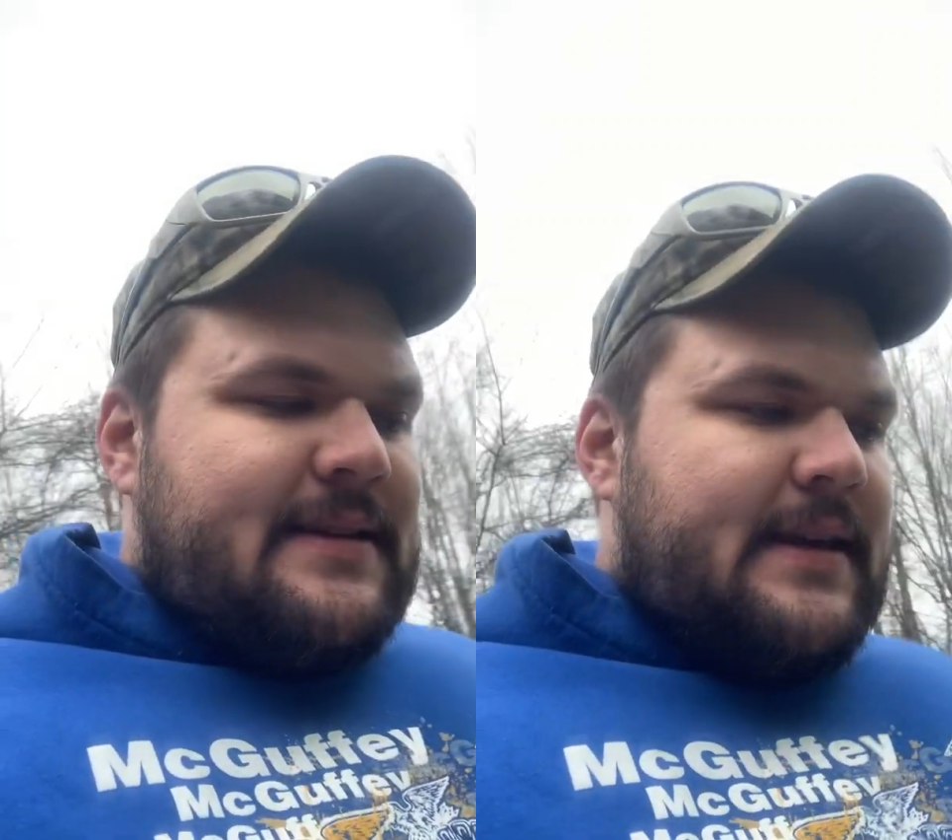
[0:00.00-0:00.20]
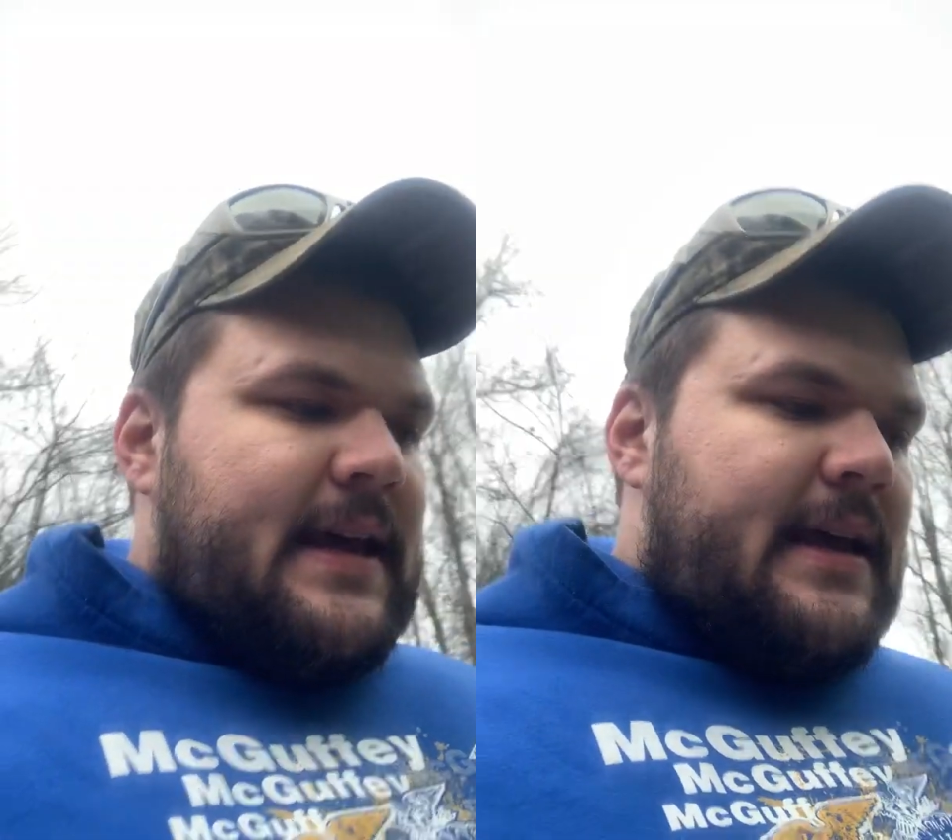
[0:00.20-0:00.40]

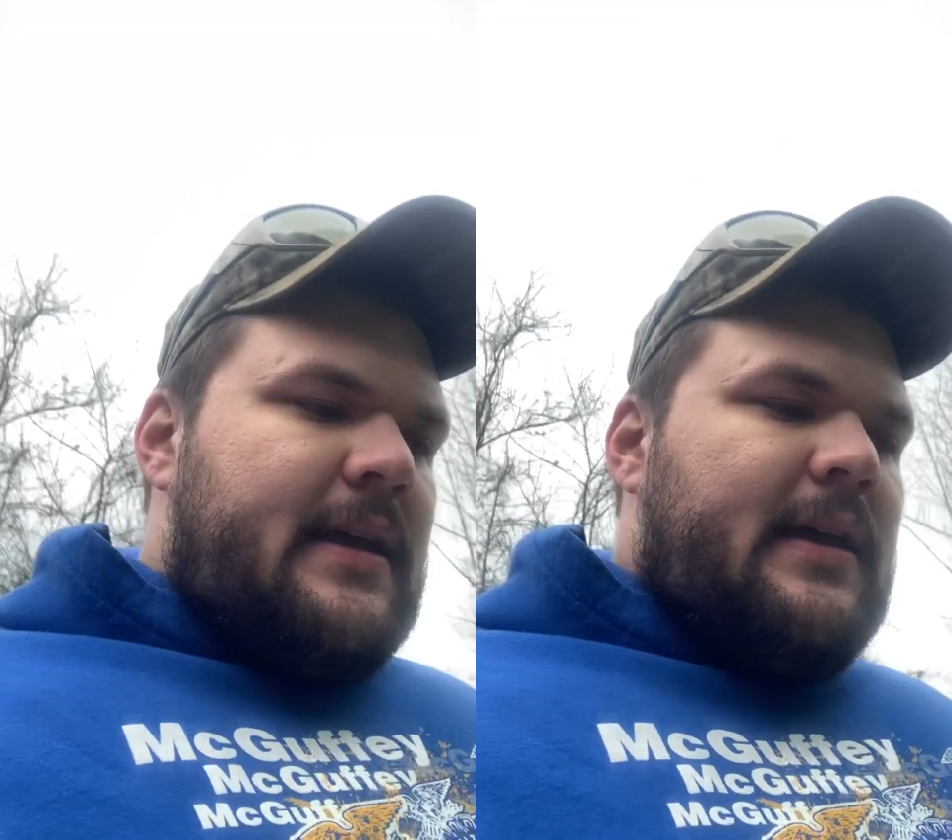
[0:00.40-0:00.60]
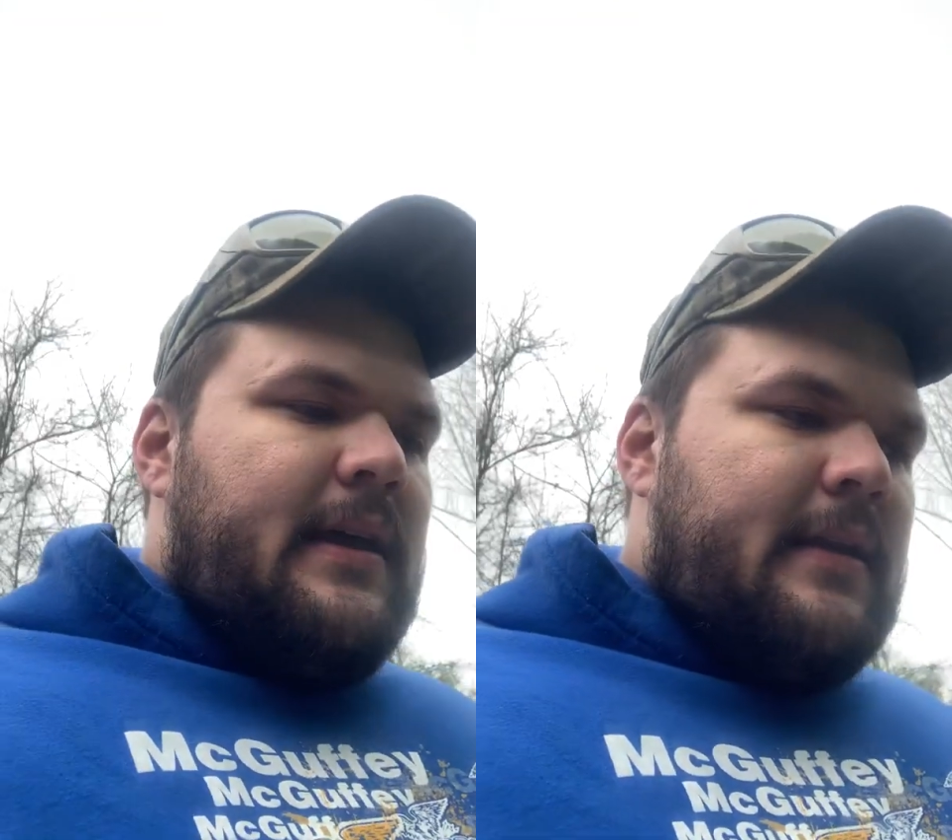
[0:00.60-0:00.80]

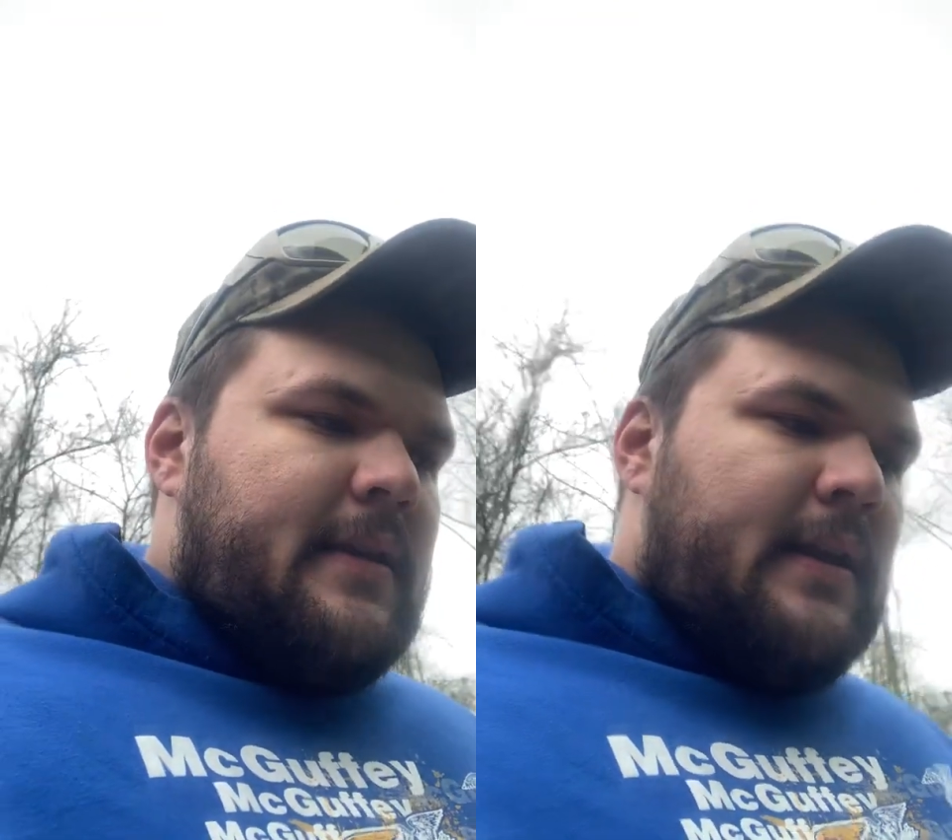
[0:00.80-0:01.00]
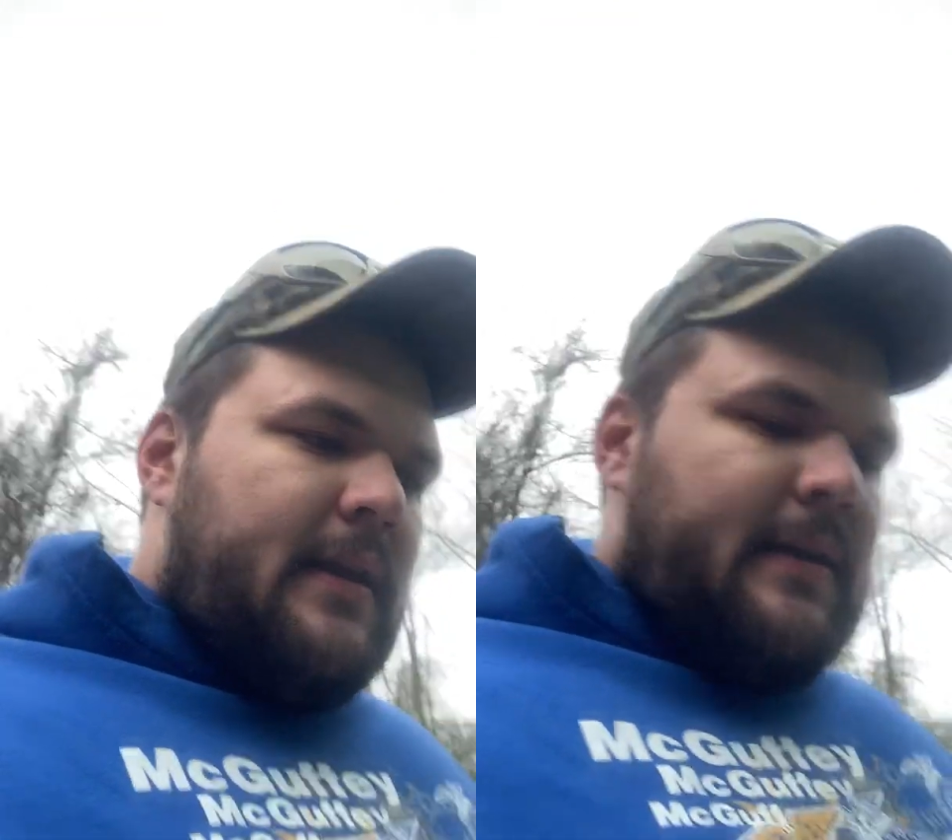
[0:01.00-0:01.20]
today,
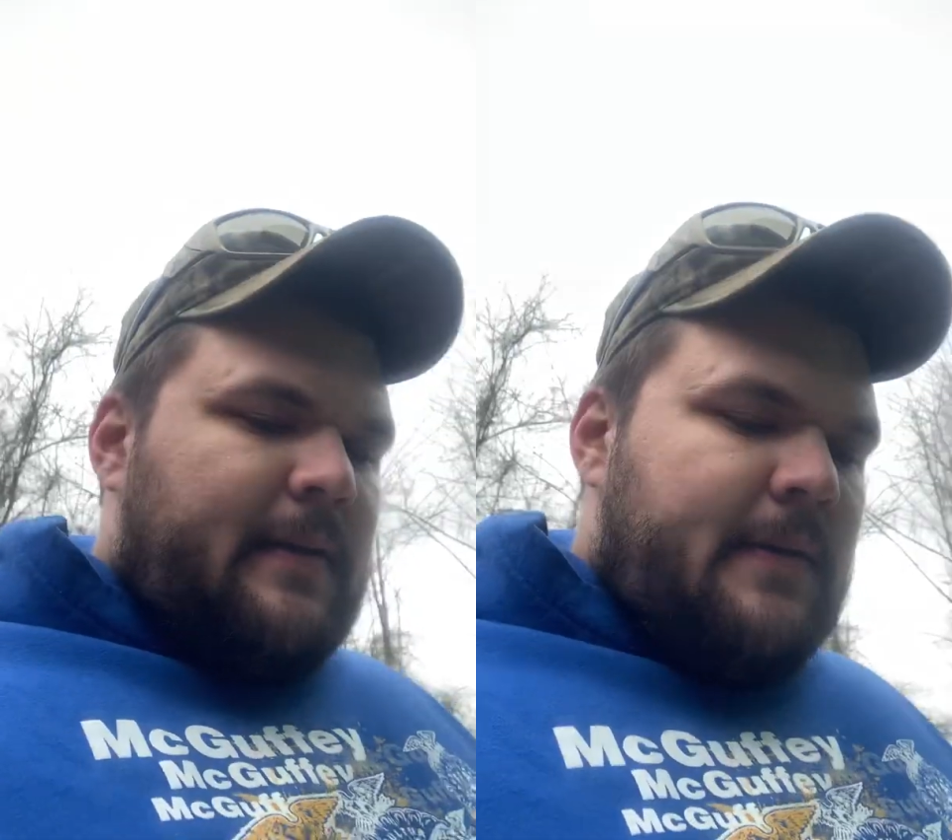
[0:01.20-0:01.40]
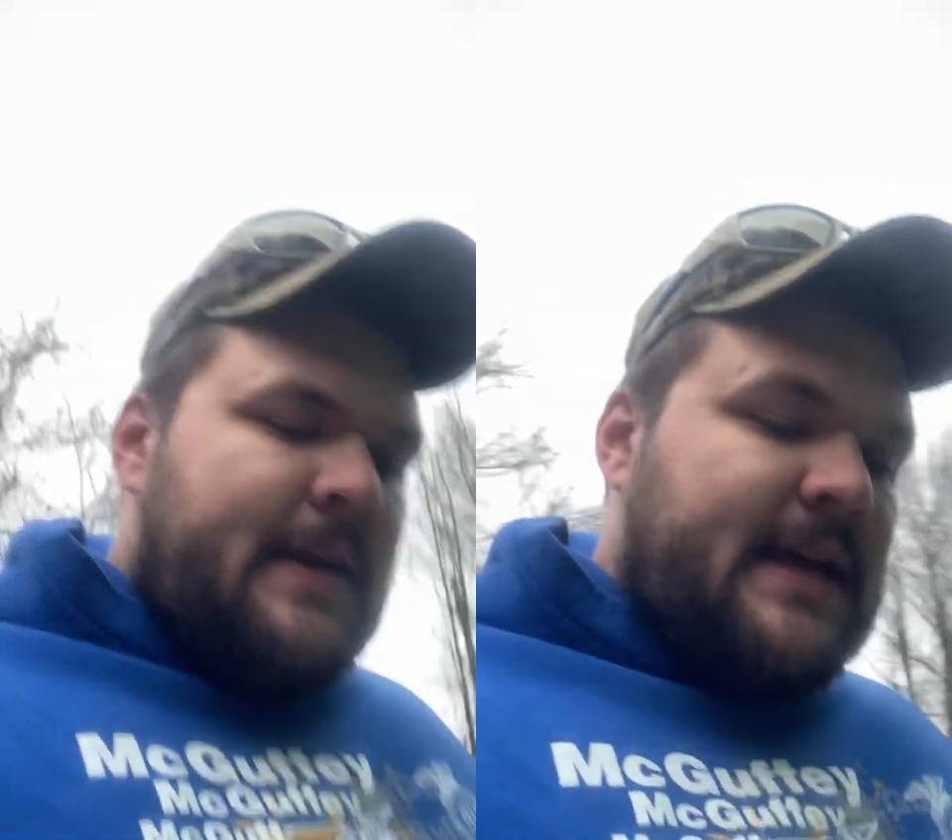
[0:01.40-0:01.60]
the
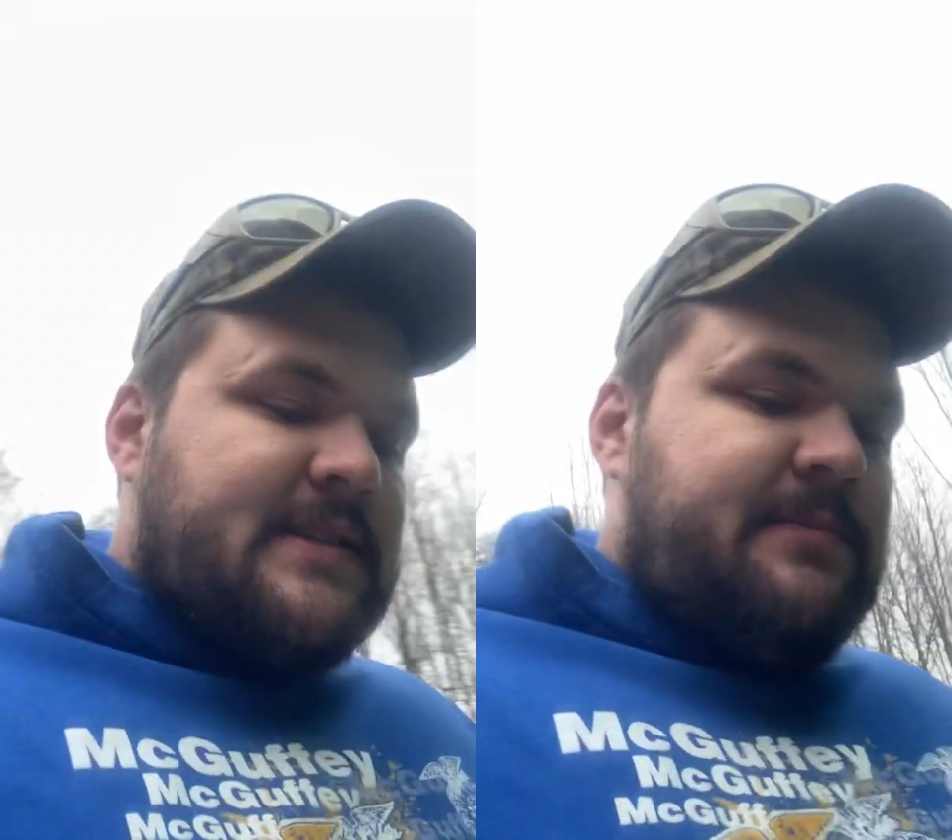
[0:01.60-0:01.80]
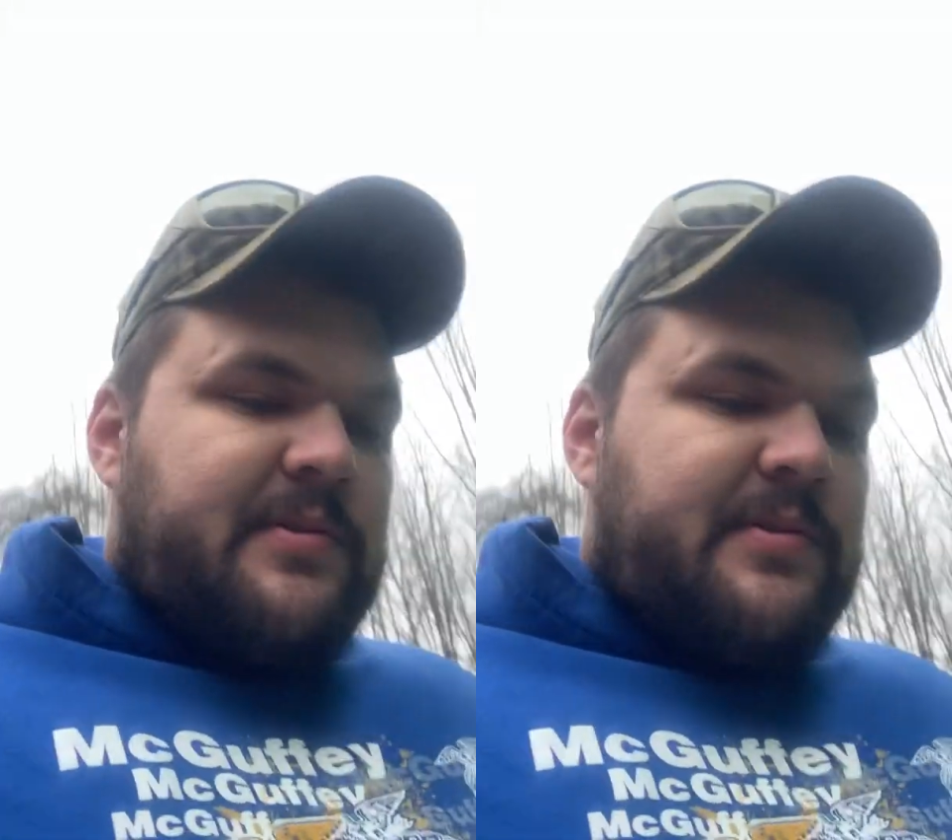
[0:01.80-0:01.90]
next